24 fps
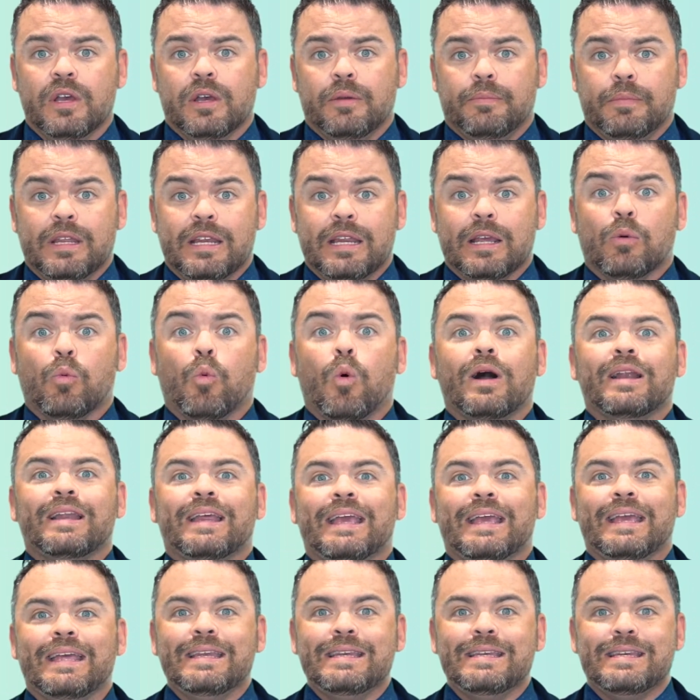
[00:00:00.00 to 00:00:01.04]
Meaning what
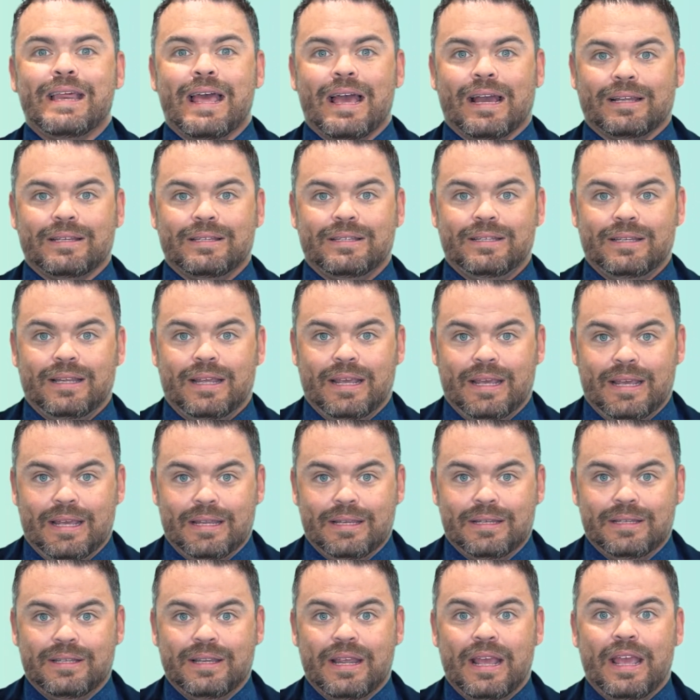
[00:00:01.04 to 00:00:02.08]
index
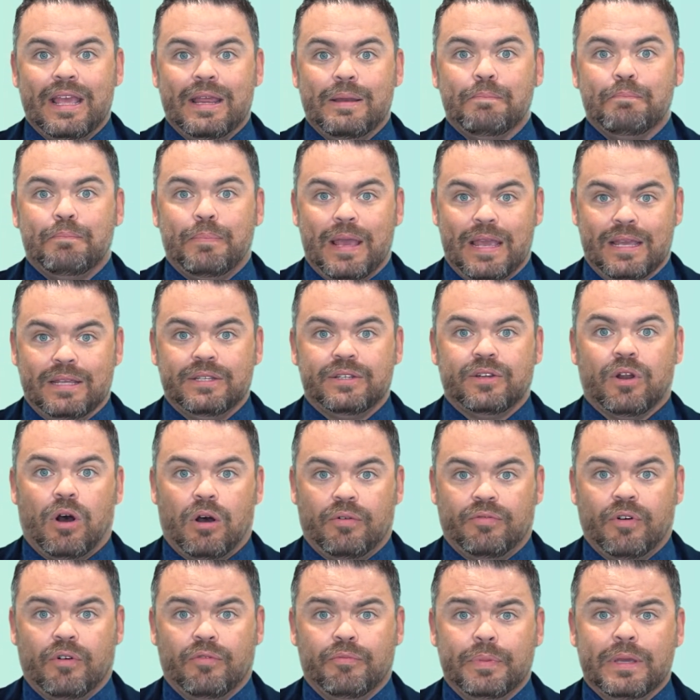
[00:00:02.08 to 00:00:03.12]
is it based
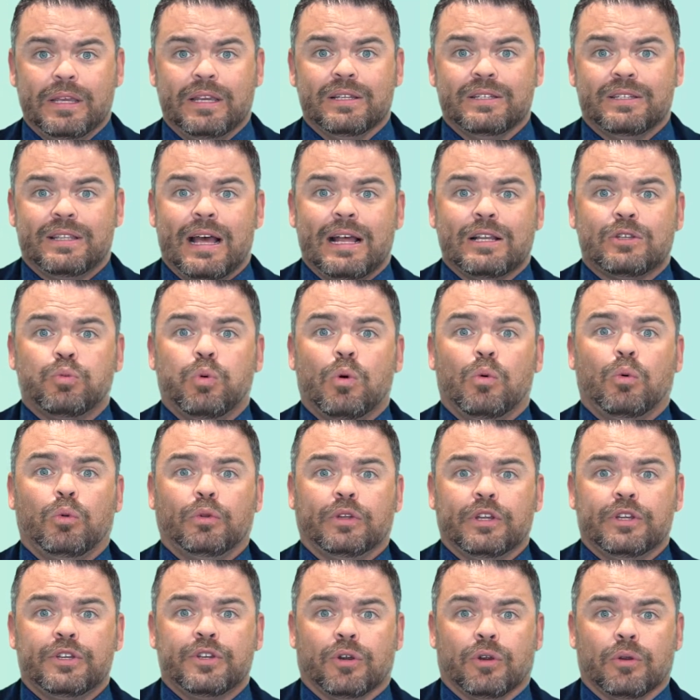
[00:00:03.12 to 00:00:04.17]
off of? Because that's what will
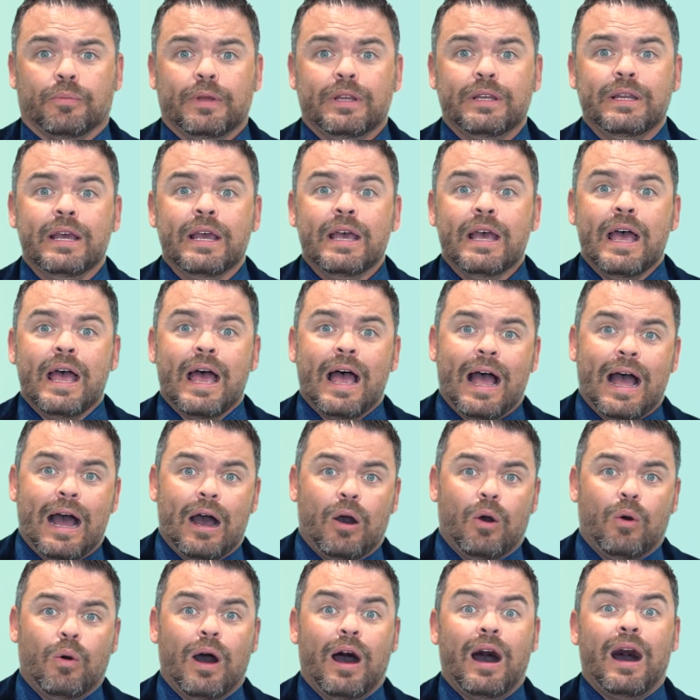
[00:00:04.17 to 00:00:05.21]
determine
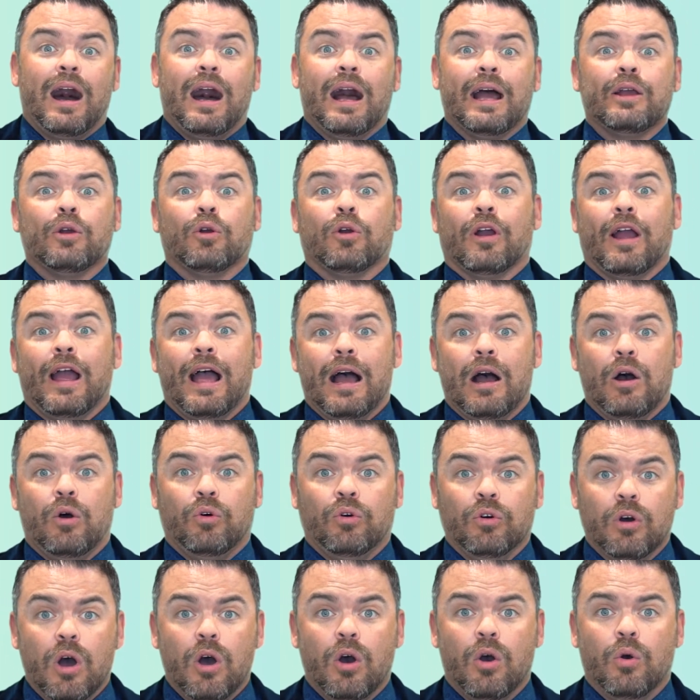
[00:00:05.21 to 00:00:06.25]
how high or how
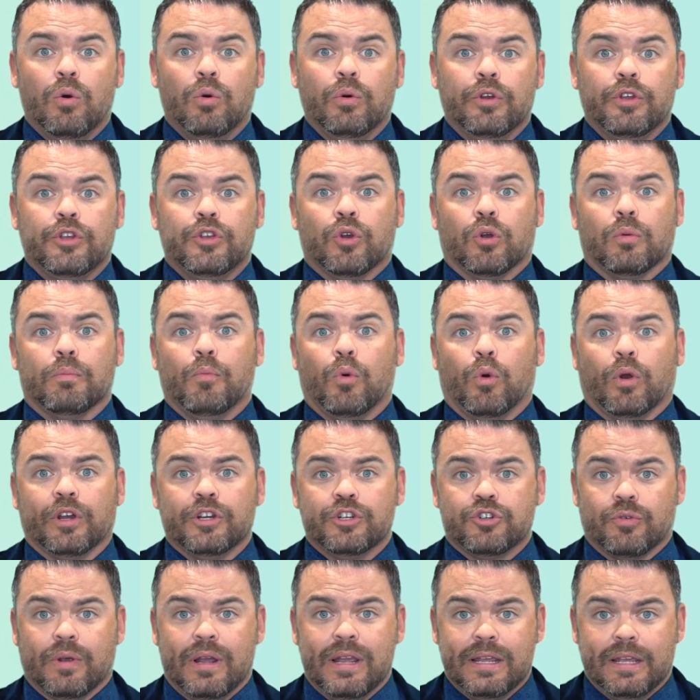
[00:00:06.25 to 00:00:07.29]
low your
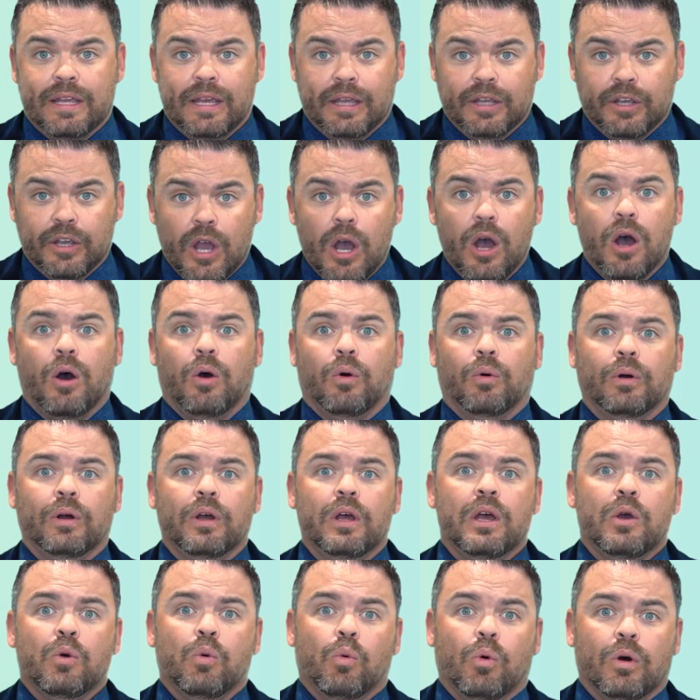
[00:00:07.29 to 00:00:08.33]
mortgage rate can go
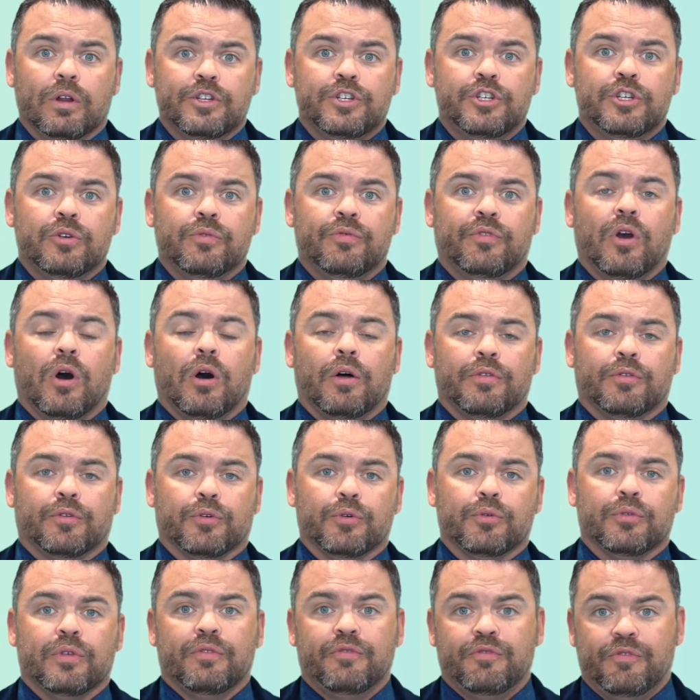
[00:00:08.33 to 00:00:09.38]
once you've gone
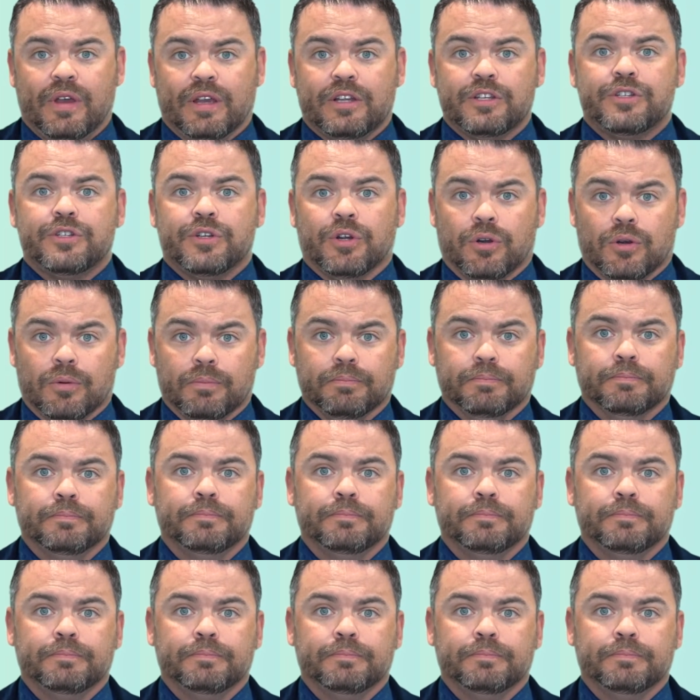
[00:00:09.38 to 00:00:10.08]
through the fixed term.